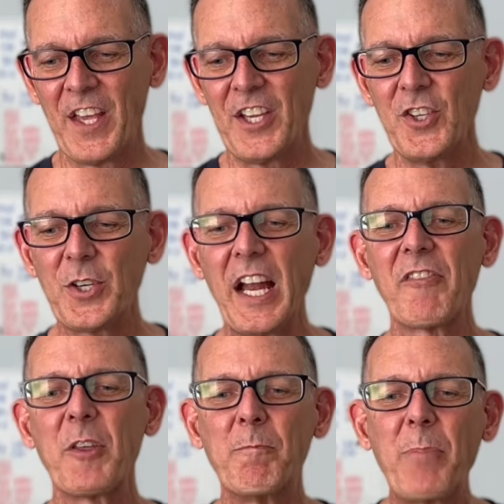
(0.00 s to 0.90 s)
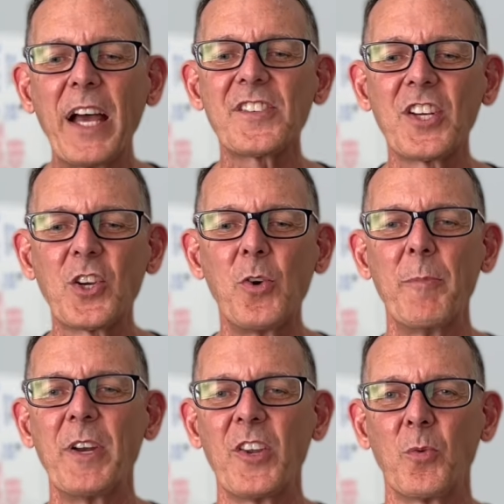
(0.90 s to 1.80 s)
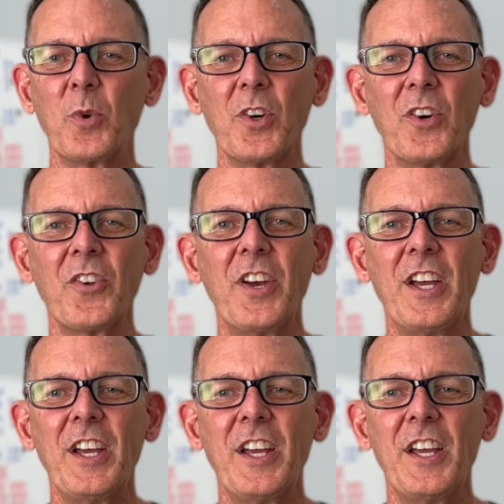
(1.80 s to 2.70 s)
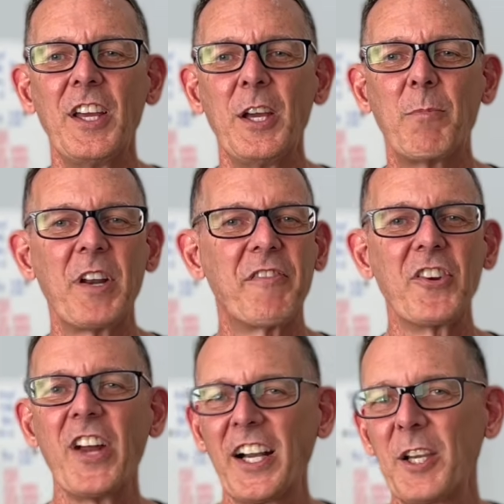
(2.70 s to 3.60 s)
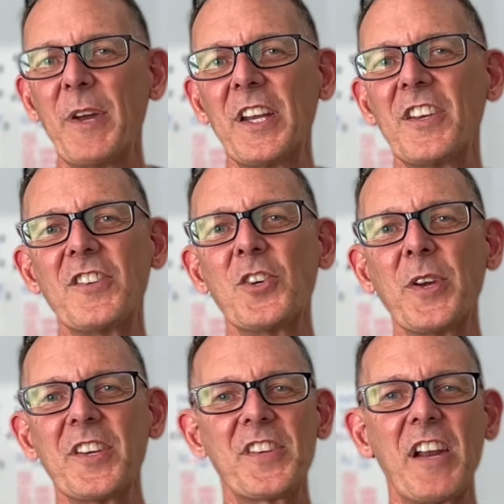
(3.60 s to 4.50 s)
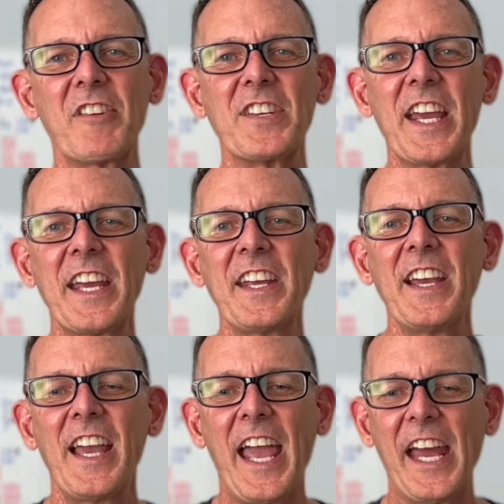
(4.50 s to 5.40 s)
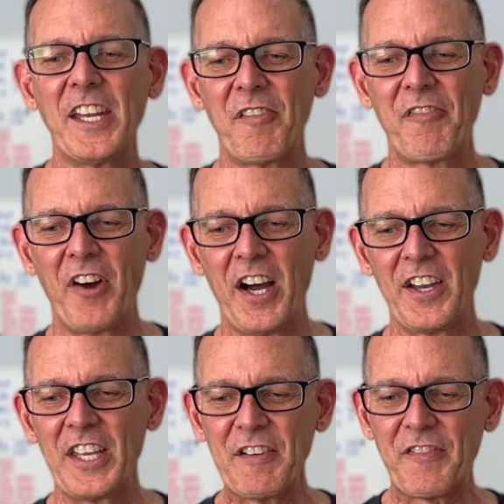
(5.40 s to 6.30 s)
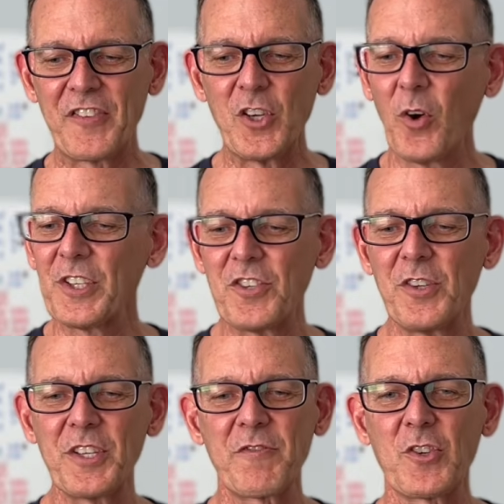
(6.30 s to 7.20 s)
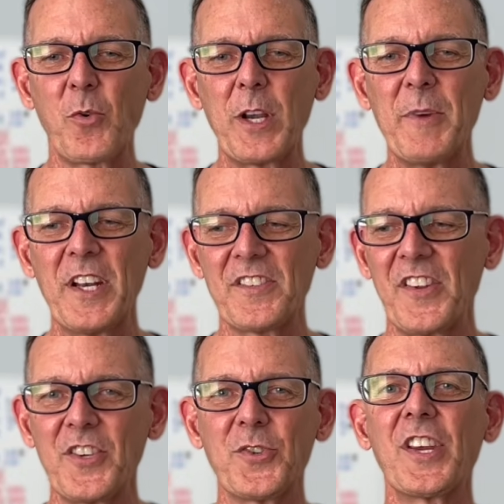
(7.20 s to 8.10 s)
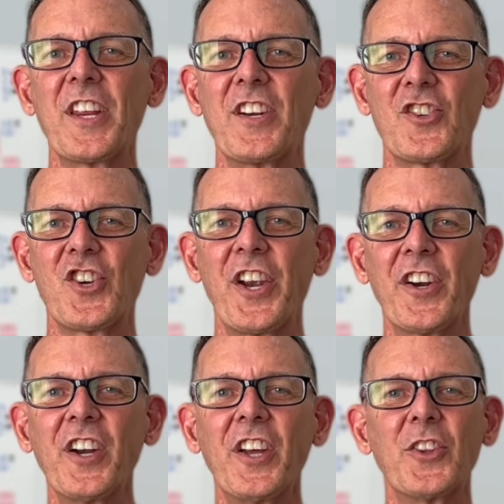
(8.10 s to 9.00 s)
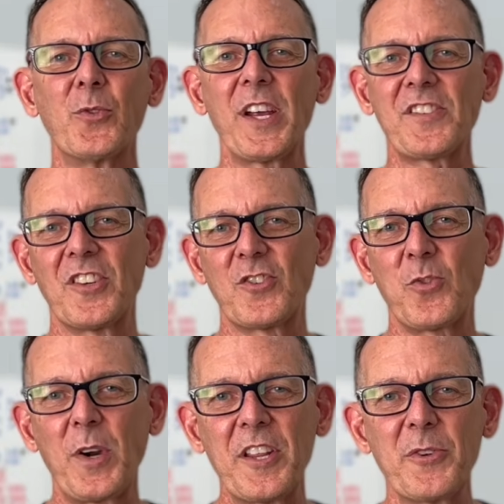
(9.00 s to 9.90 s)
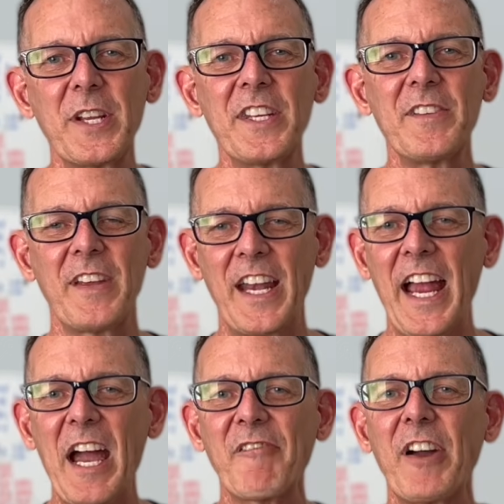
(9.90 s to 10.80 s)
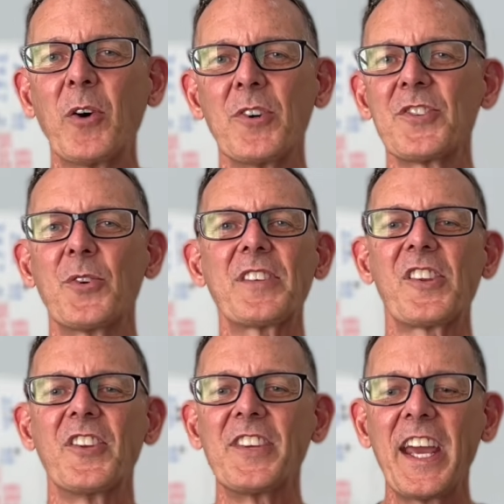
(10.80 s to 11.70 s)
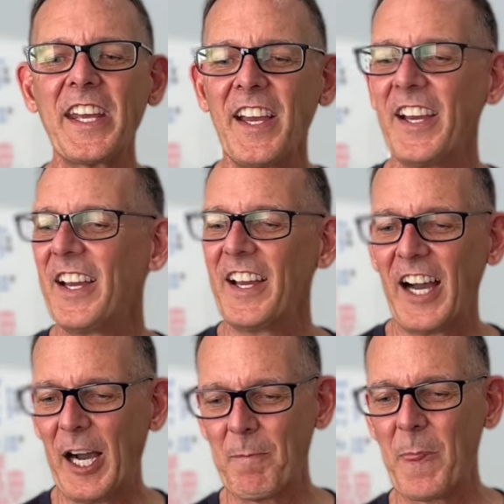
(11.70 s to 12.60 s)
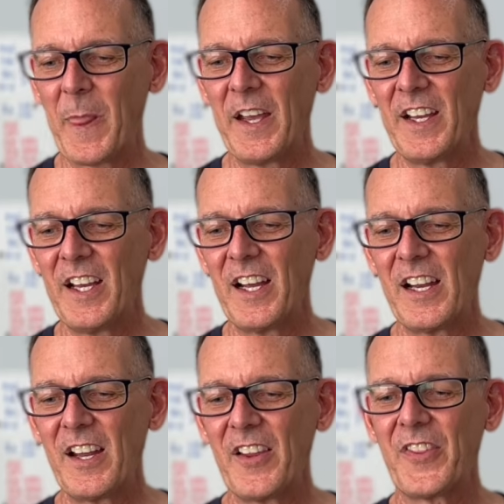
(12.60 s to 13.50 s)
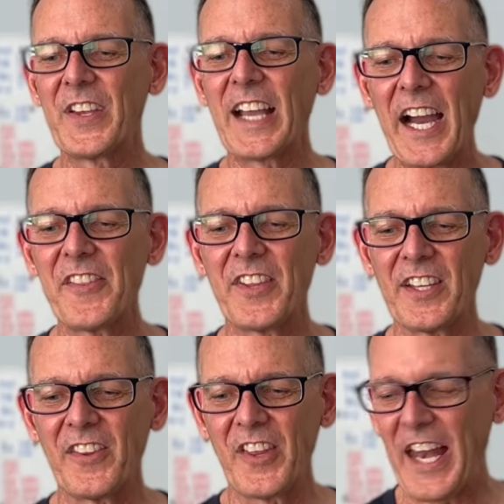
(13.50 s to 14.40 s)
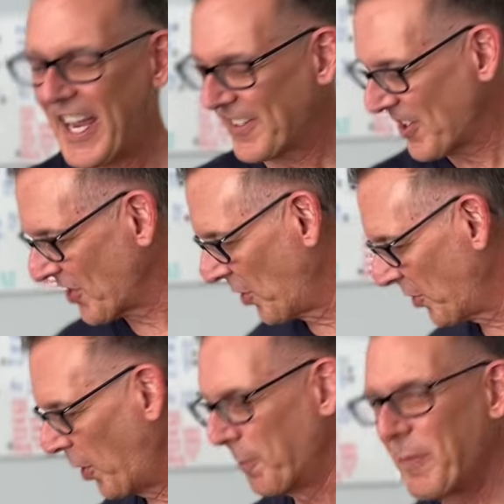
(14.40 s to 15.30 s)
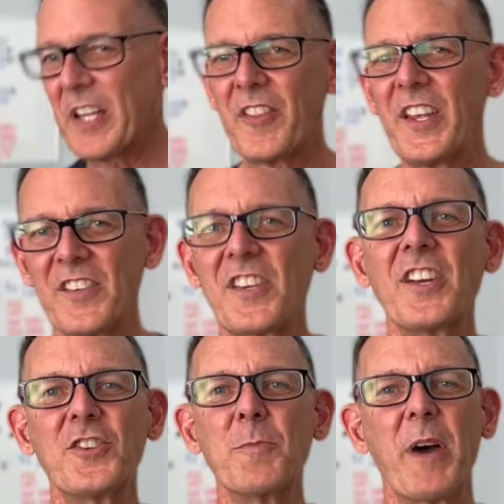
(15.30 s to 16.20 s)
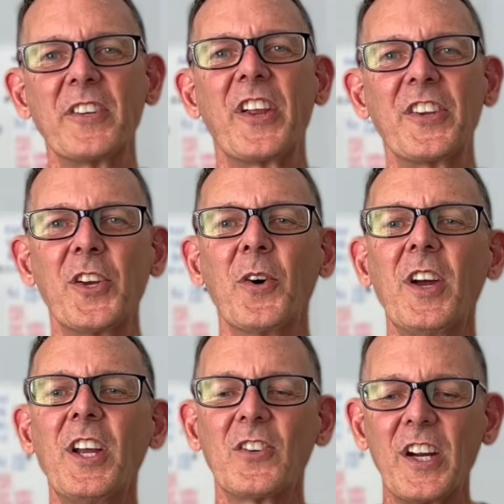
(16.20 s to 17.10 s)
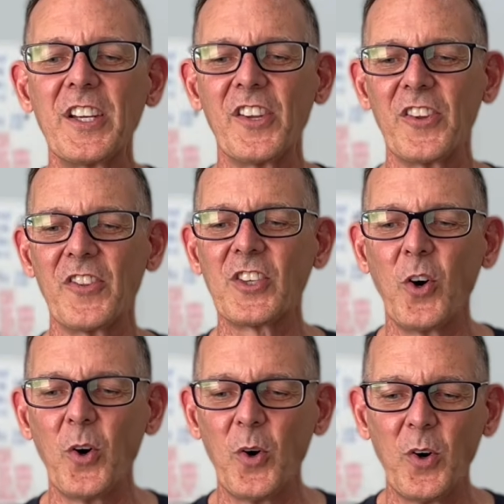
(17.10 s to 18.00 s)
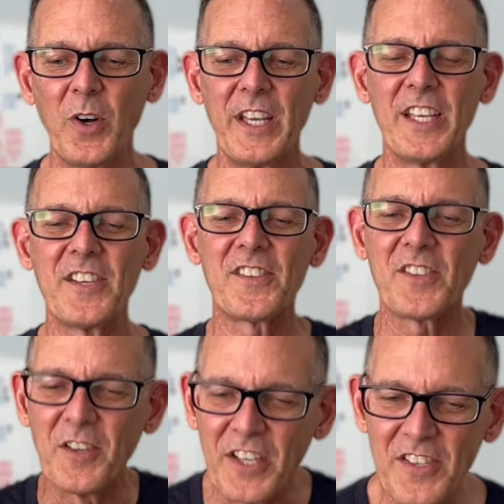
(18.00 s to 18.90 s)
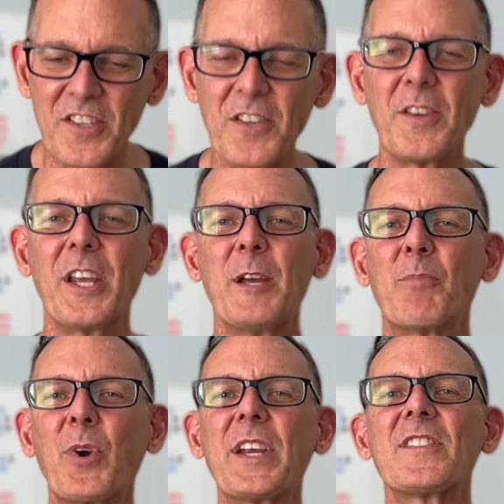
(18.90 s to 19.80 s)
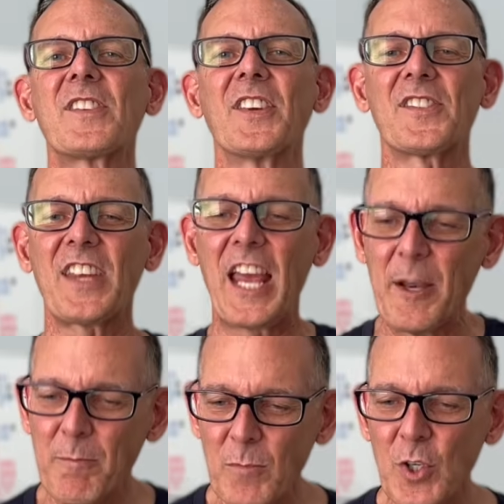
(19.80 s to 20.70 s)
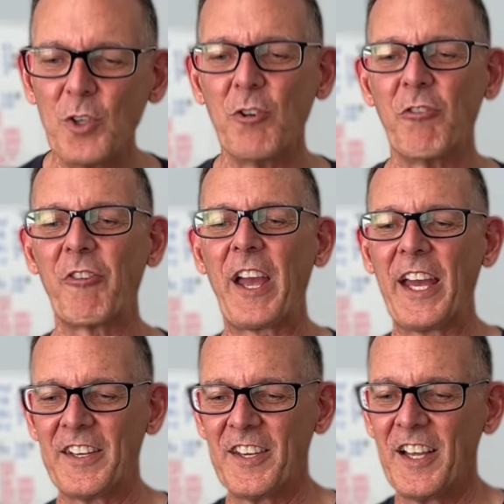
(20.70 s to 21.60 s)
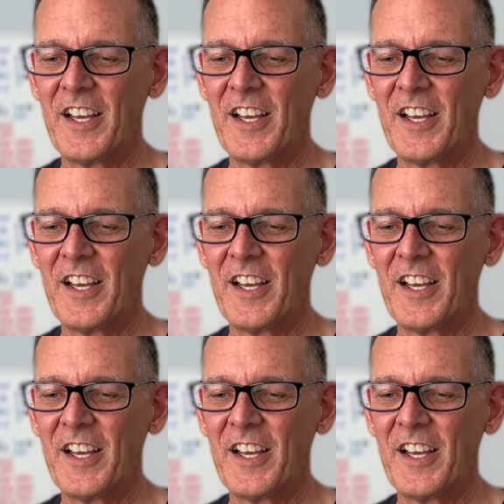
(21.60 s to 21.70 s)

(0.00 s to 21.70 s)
You can have the best equipment in the world, but if you're not committed to doing this every day, and if you only do this for 20 minutes and then you sit in a chair the rest of the 23.5 hours the rest of the day, the guy that has his own homemade thing is going to do better than you, right? The goal is to embrace this and move and